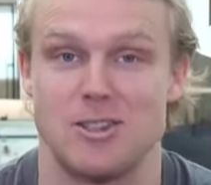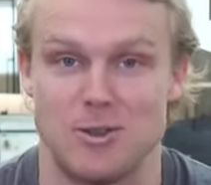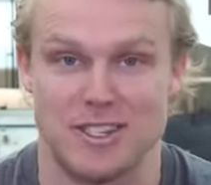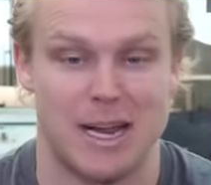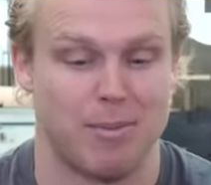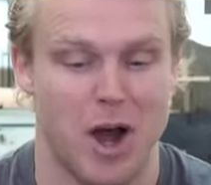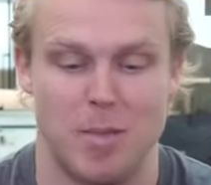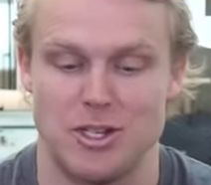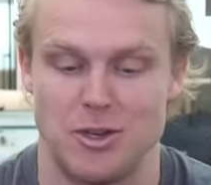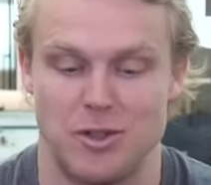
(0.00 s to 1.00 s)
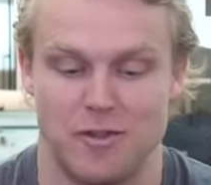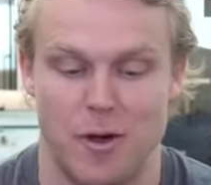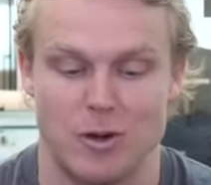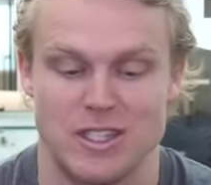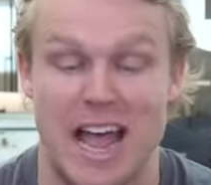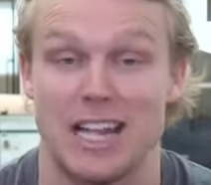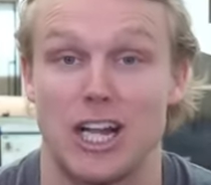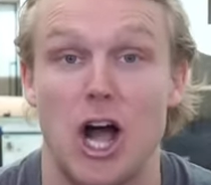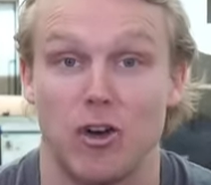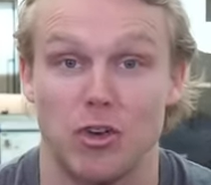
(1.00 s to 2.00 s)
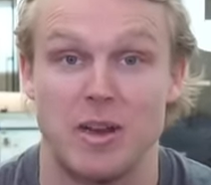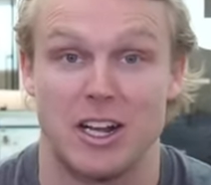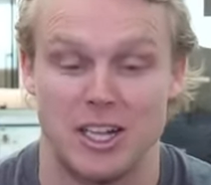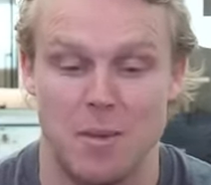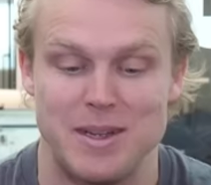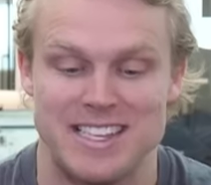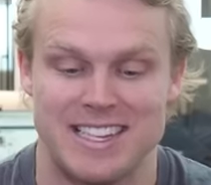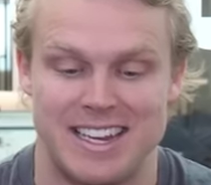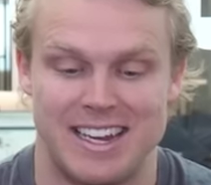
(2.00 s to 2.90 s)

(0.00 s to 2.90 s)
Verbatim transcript: juice because I promise you the folks in that locker room in Columbus,